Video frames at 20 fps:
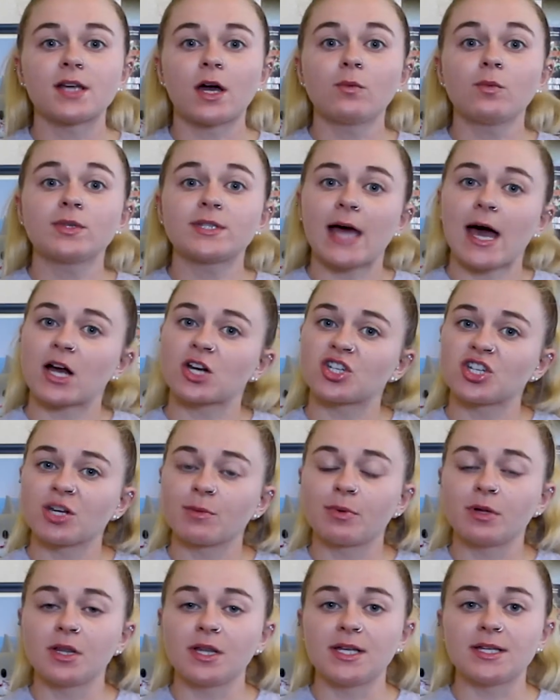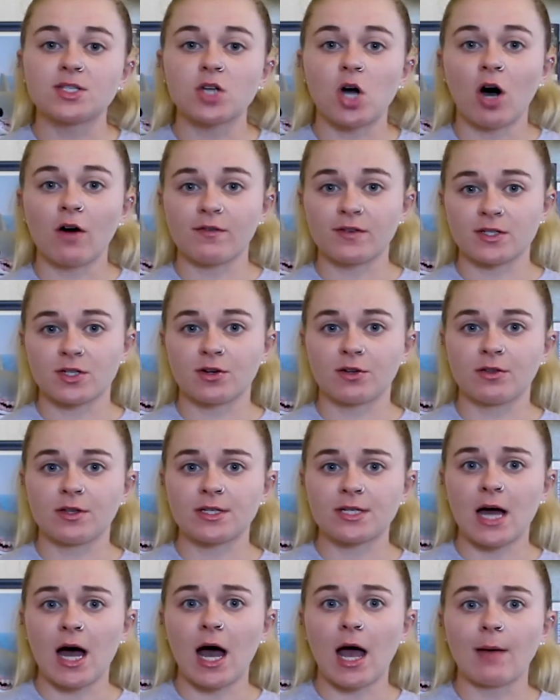son was actually a police officer at the
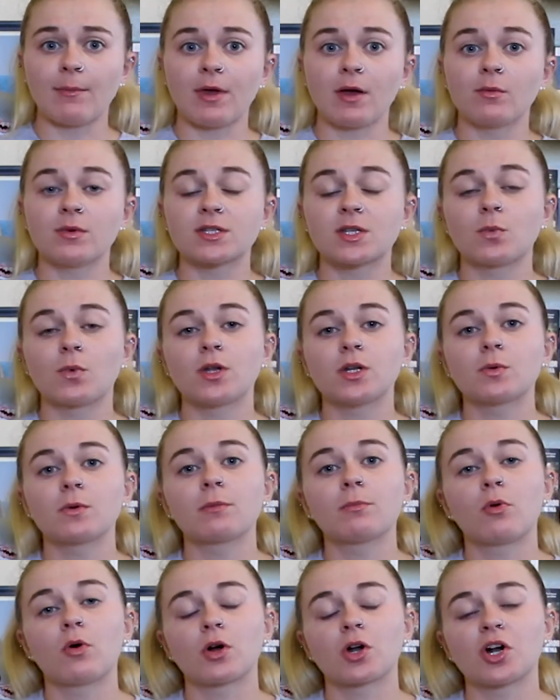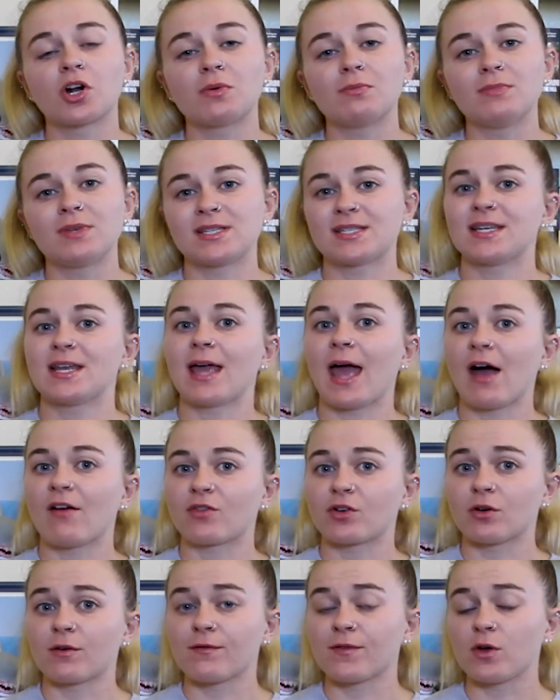time and was the one to report her missing
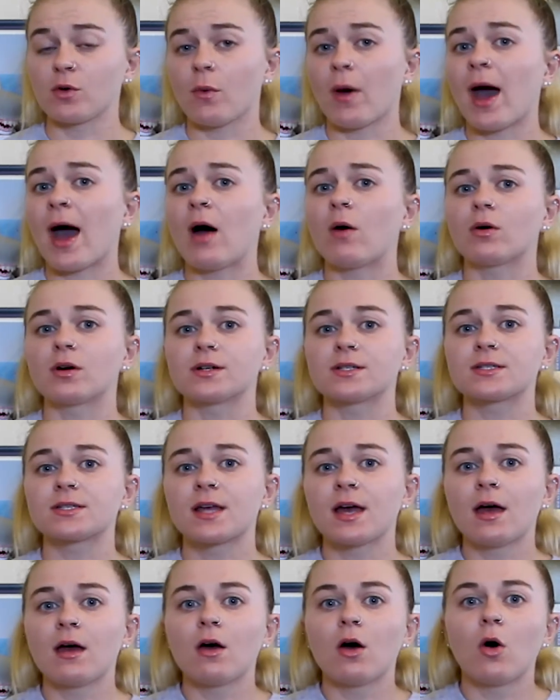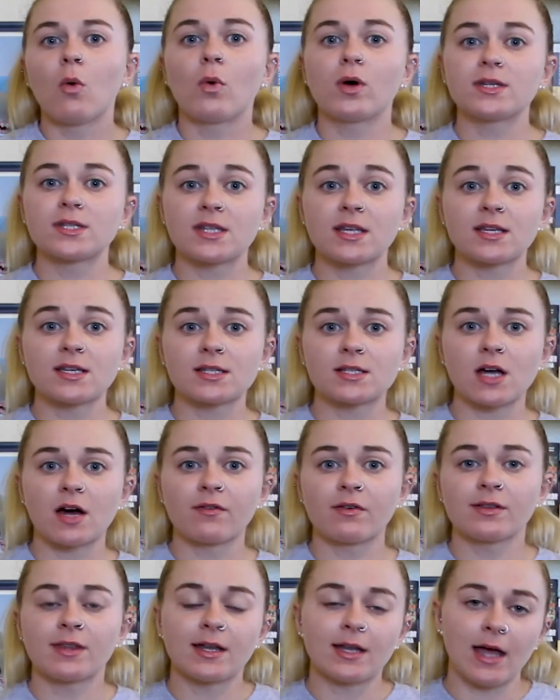after a few hours. Once they
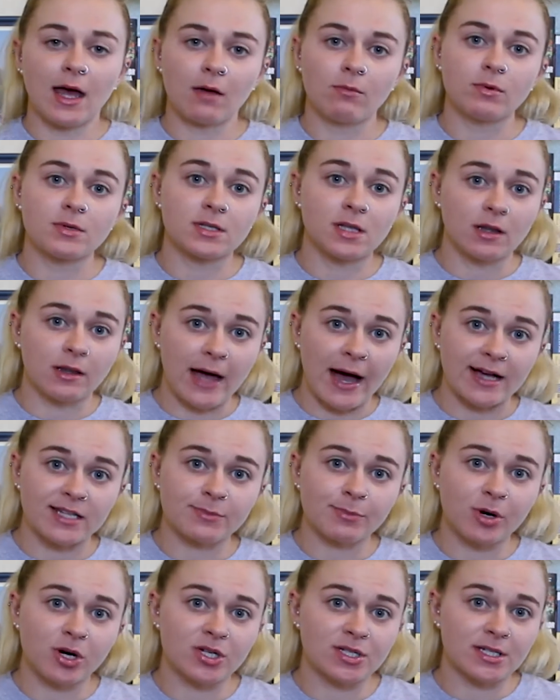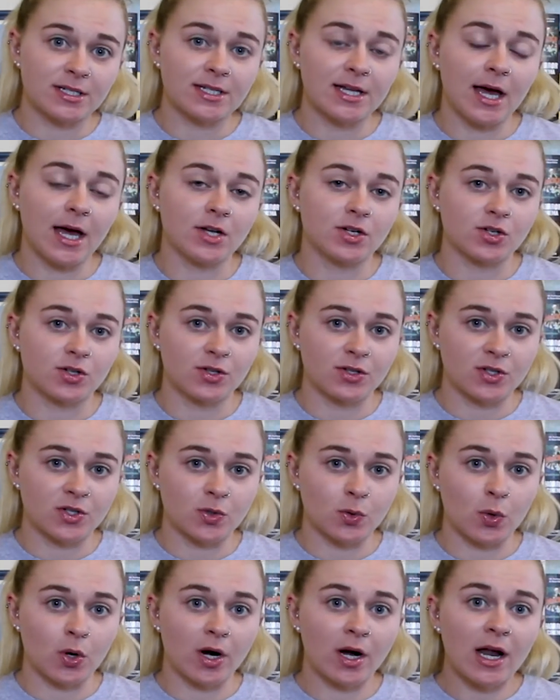discovered that Ed was the last person to enter the
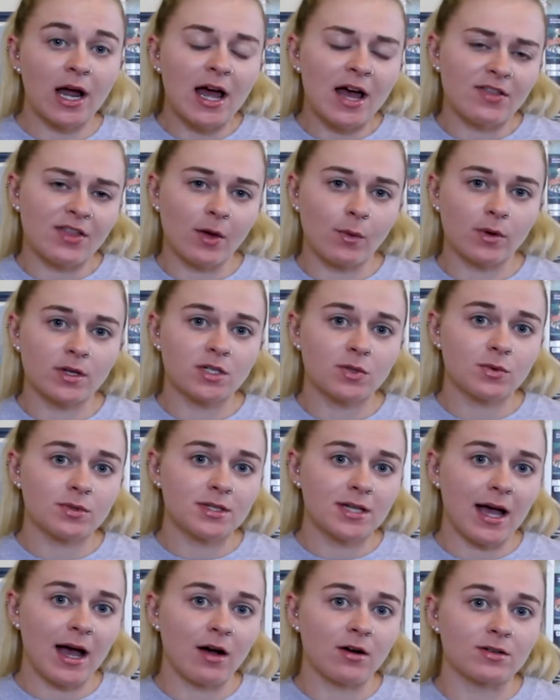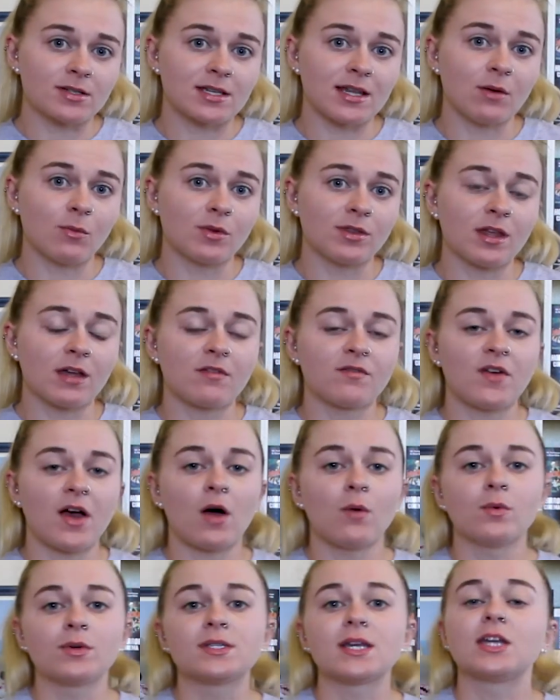store, they went to his house, and what they
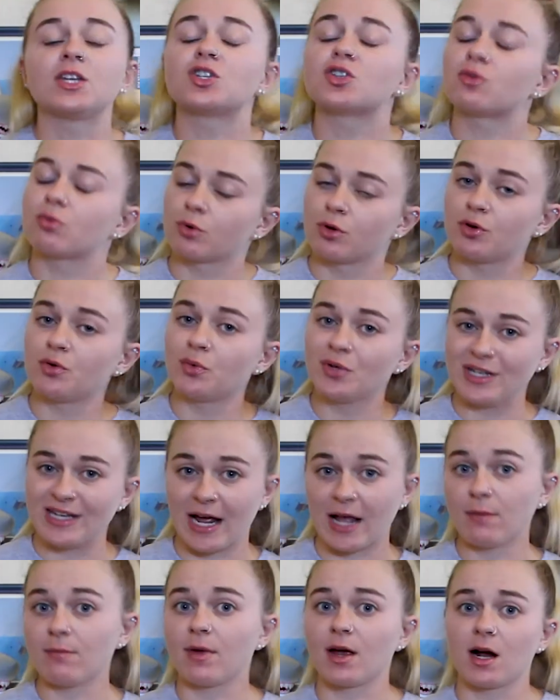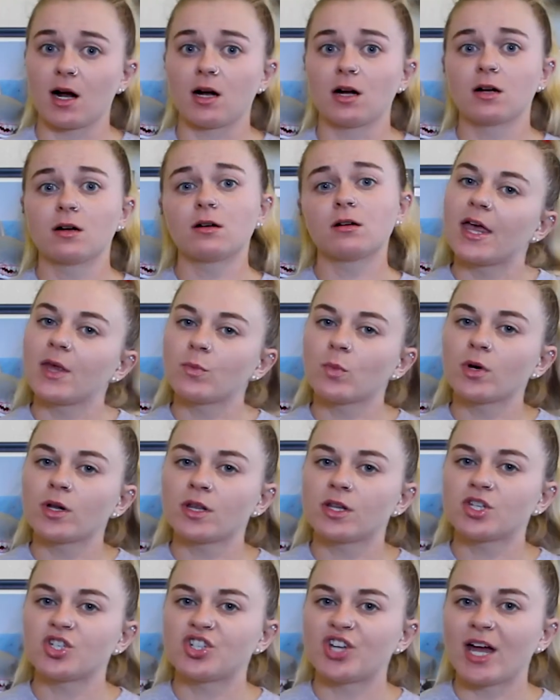found was a true nightmare. In one
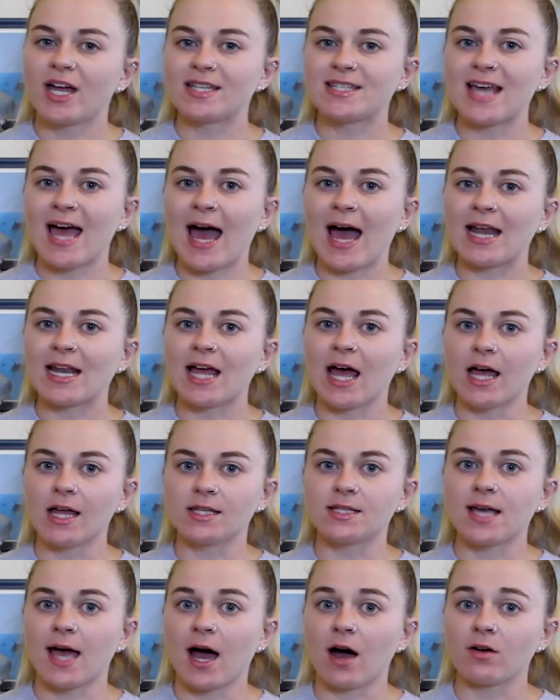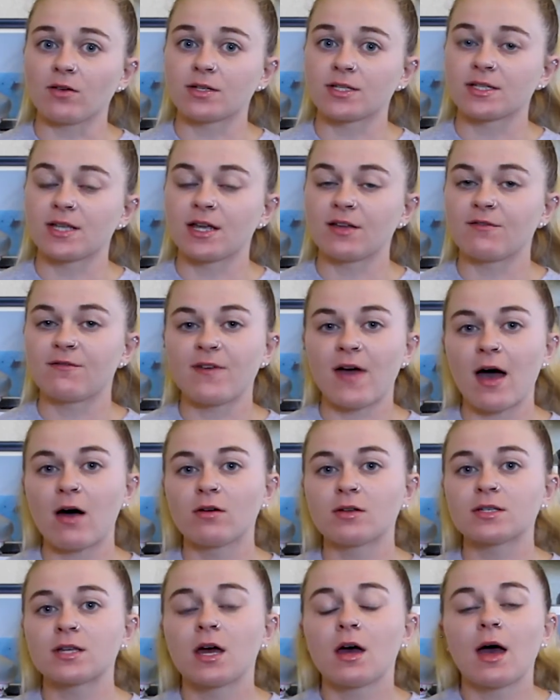of the sheds at Ed's house, they
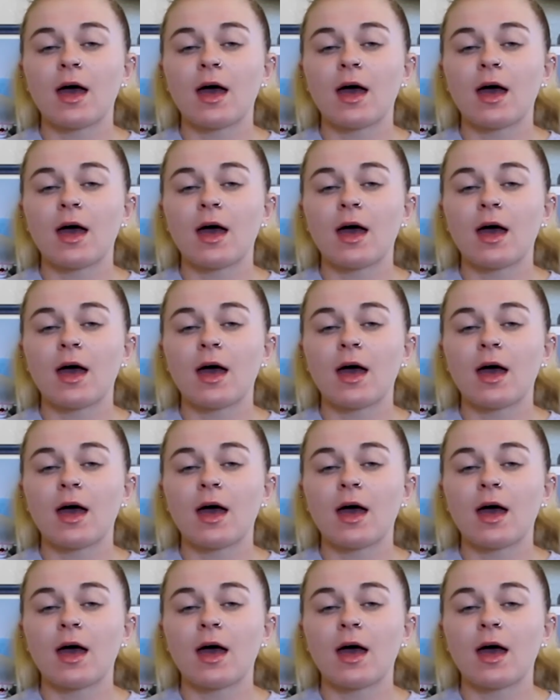found